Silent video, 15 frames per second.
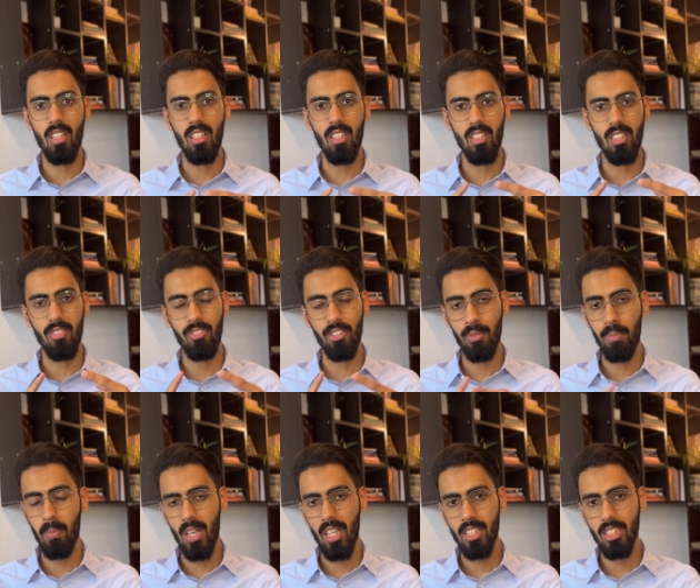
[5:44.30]
uh, if you
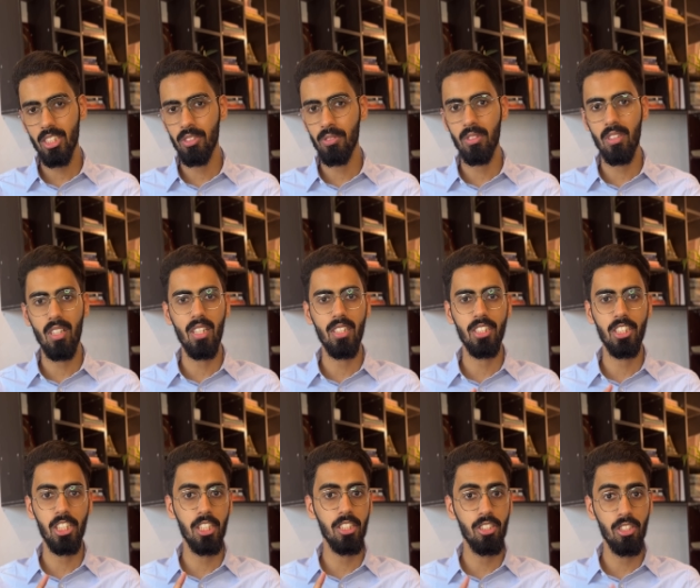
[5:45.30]
pass, you can't
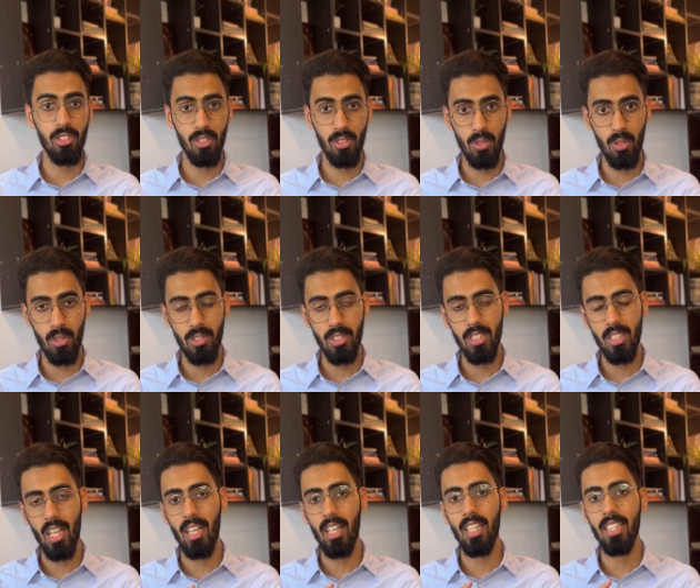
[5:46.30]
change your scores,
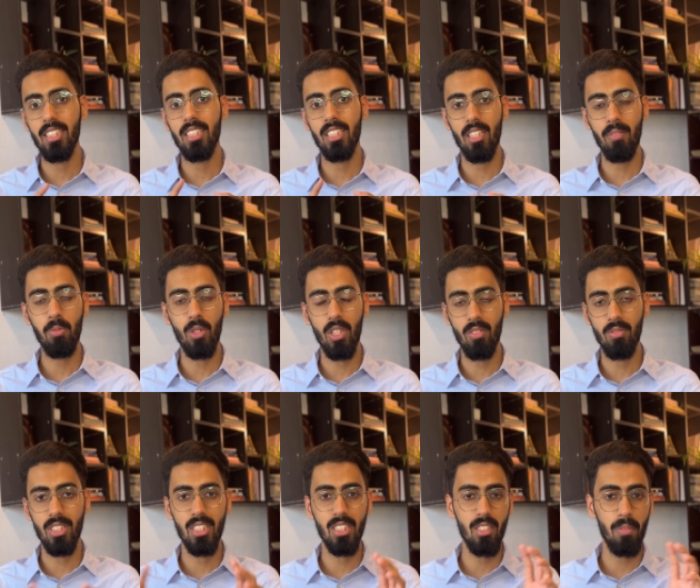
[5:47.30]
unlike step one,
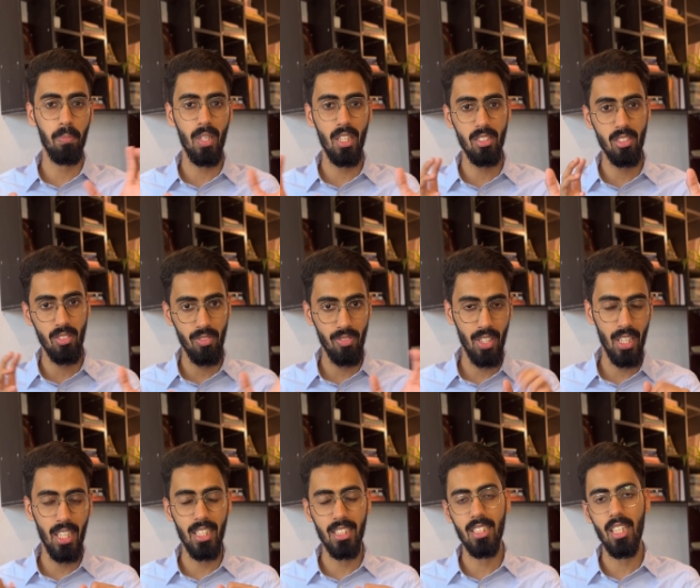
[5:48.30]
which is a pass or
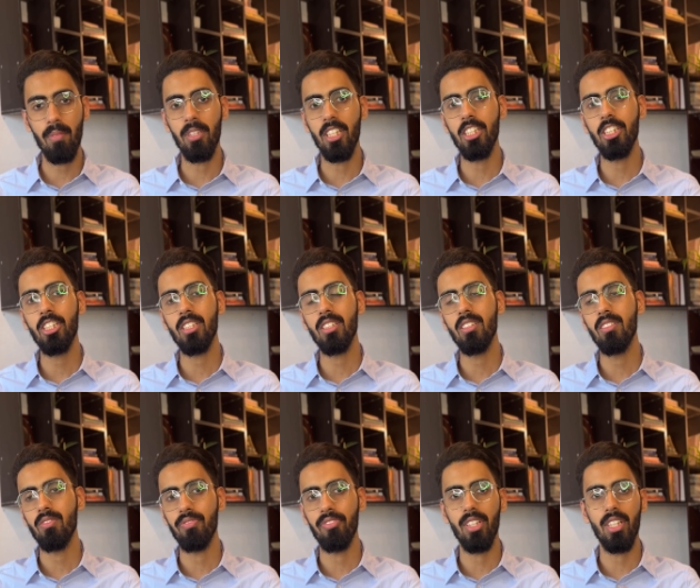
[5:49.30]
fail examination
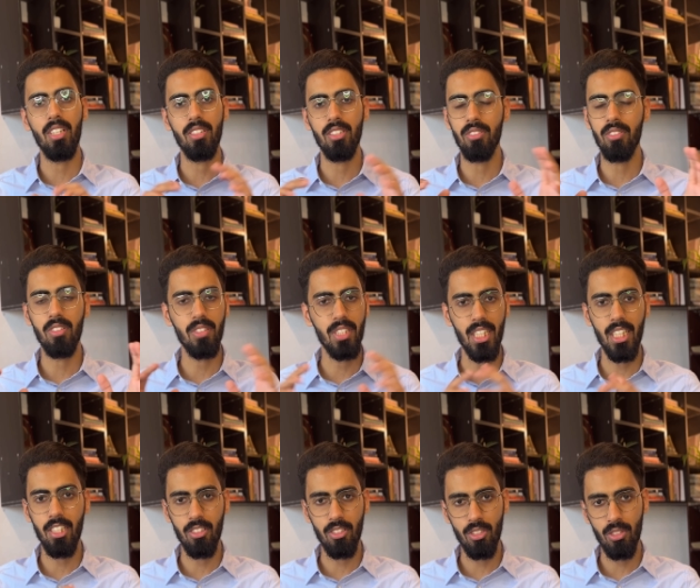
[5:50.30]
where you don't get
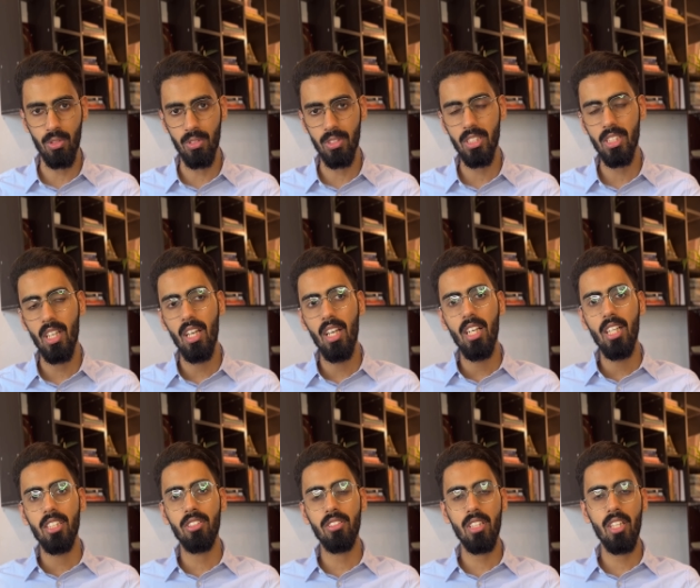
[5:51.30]
your scores.
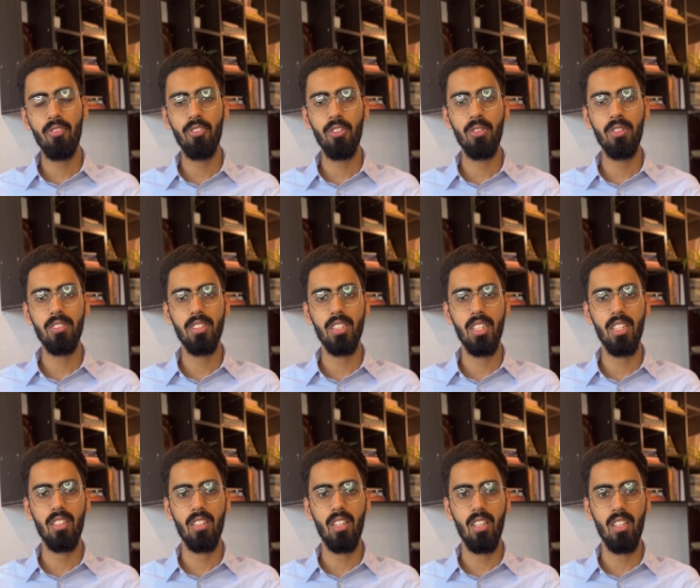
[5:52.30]
So therefore,
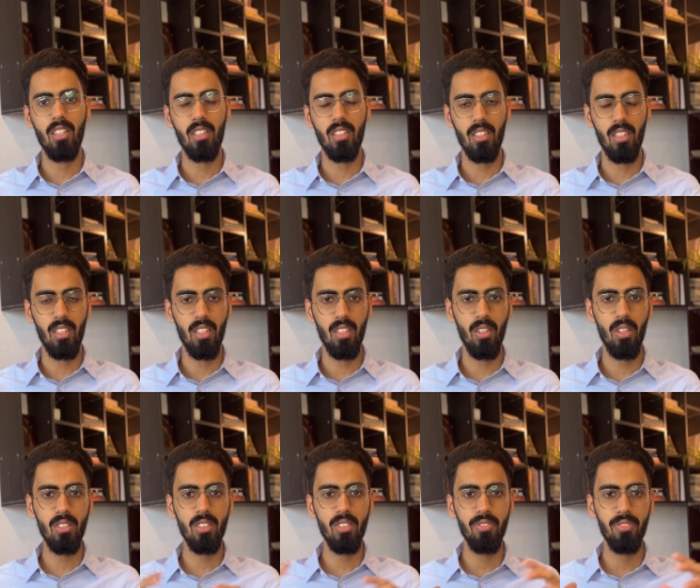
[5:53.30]
there are a
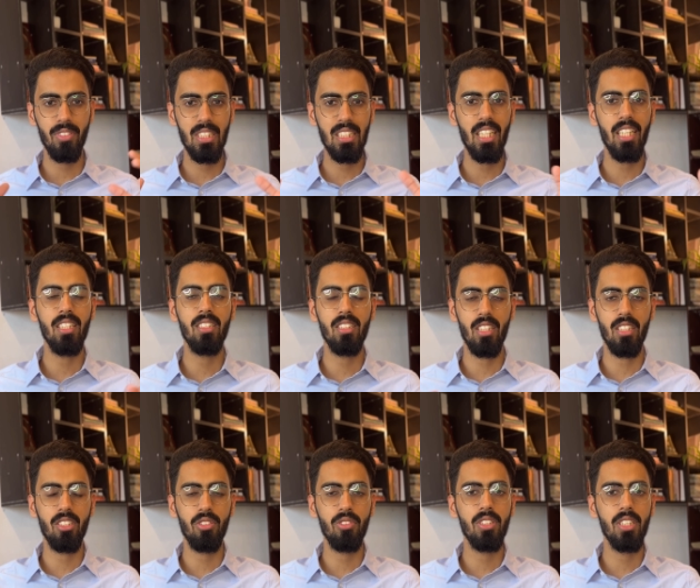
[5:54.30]
lot of stakes
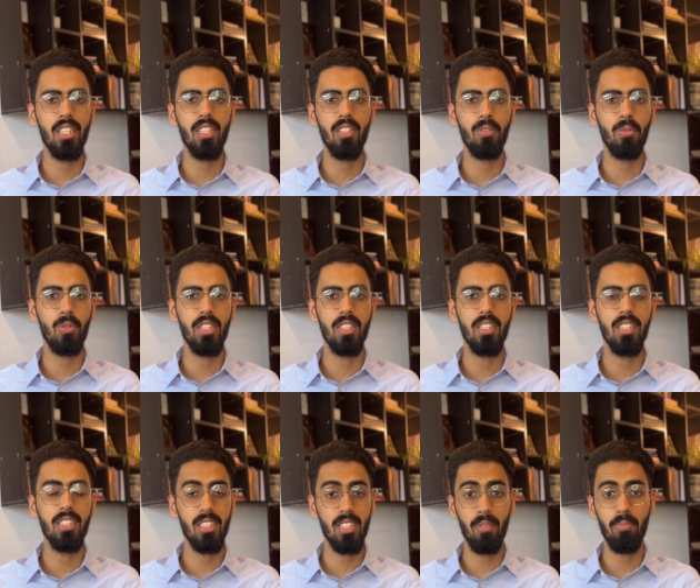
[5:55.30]
associated with the
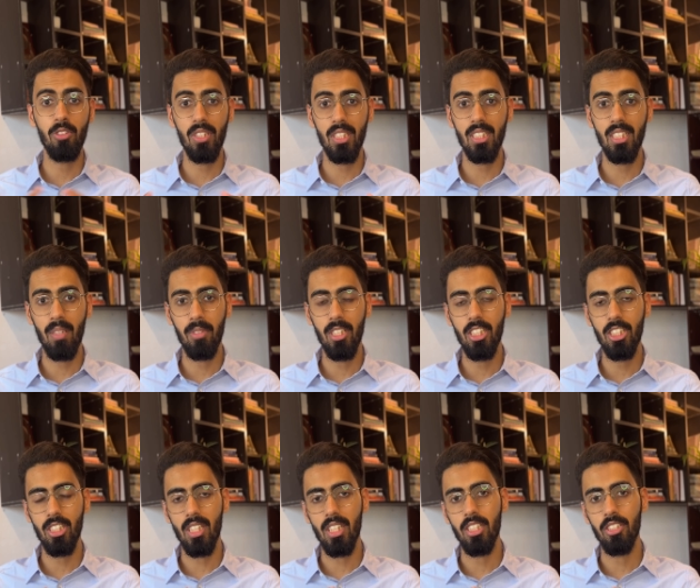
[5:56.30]
step two
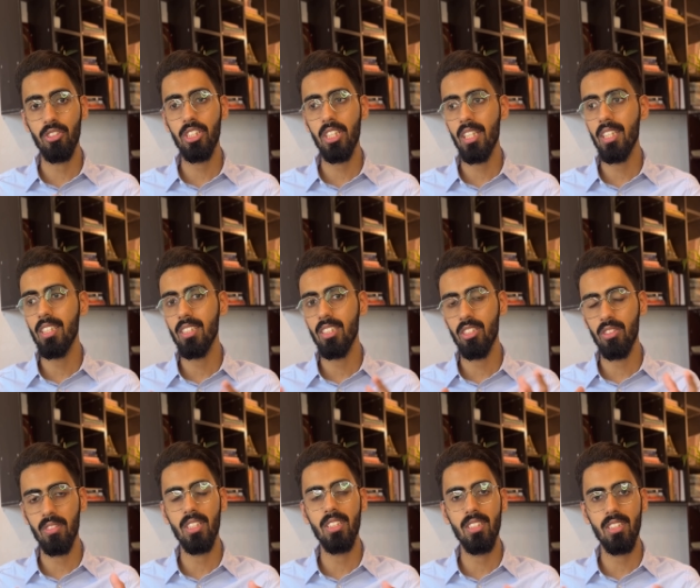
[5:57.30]
examination, and usually
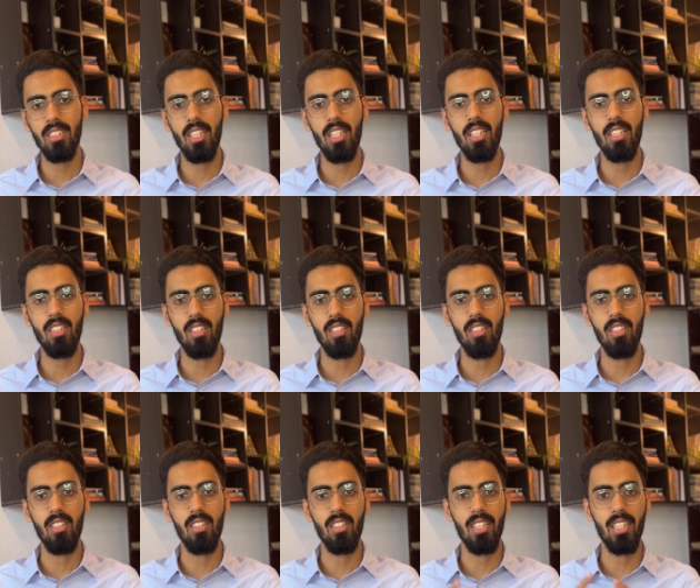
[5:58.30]
students take
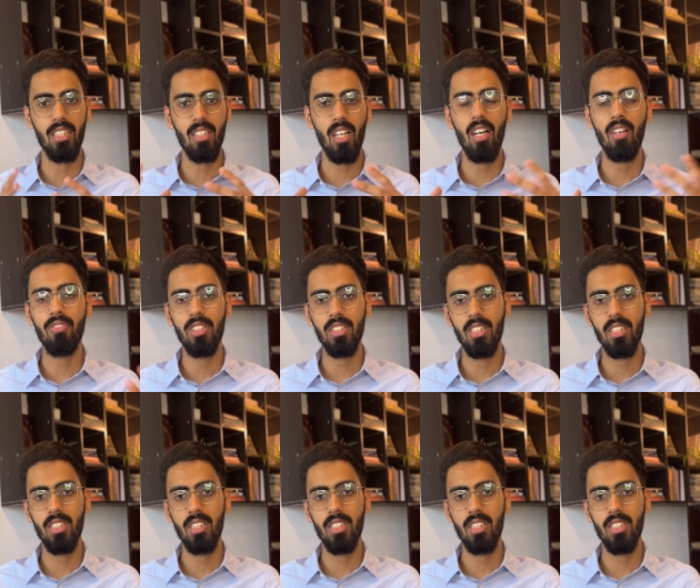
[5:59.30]
uh, it after